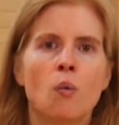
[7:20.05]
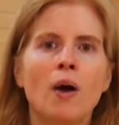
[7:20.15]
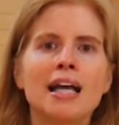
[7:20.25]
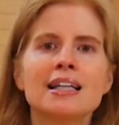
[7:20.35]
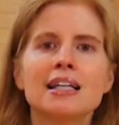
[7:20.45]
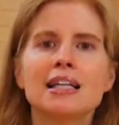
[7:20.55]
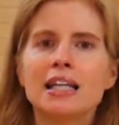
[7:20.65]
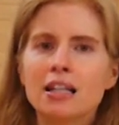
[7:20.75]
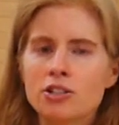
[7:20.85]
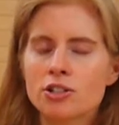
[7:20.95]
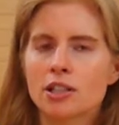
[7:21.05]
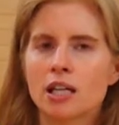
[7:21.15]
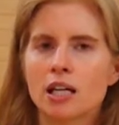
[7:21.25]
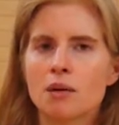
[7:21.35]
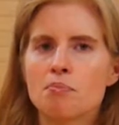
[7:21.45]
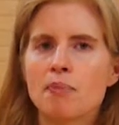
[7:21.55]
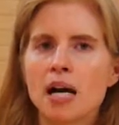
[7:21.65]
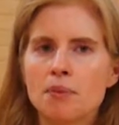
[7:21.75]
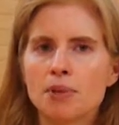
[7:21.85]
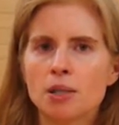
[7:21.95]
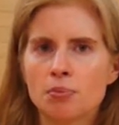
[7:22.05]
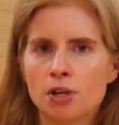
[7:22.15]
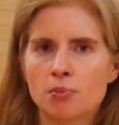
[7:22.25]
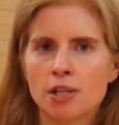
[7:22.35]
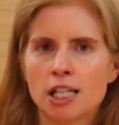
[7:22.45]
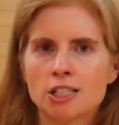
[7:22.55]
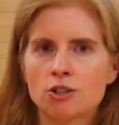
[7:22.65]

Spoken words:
While initially it might be appropriate